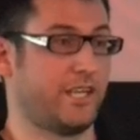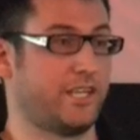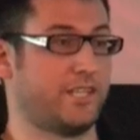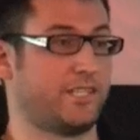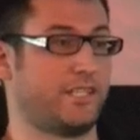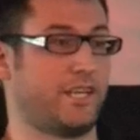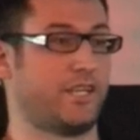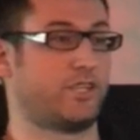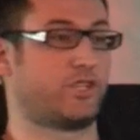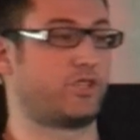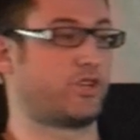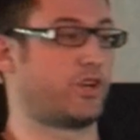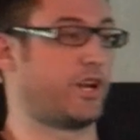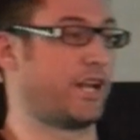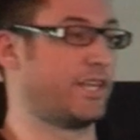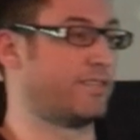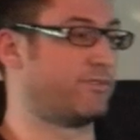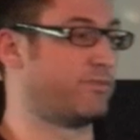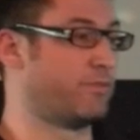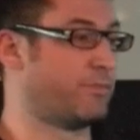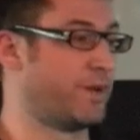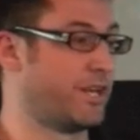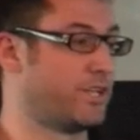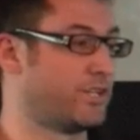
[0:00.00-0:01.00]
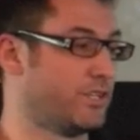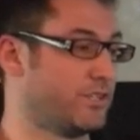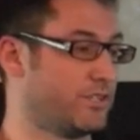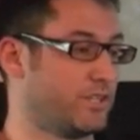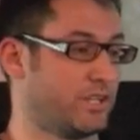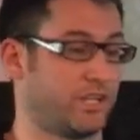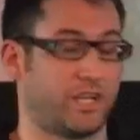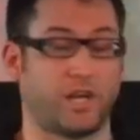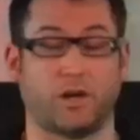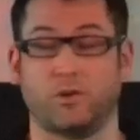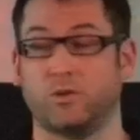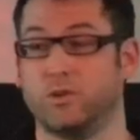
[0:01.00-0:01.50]
CSS transformations
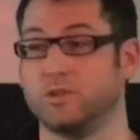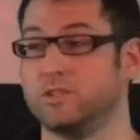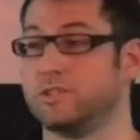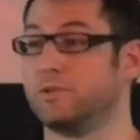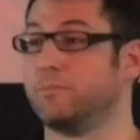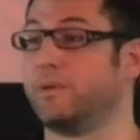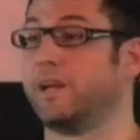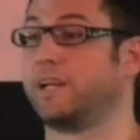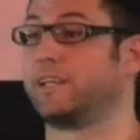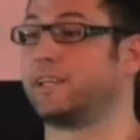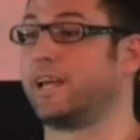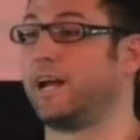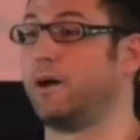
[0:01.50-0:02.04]
that go on to make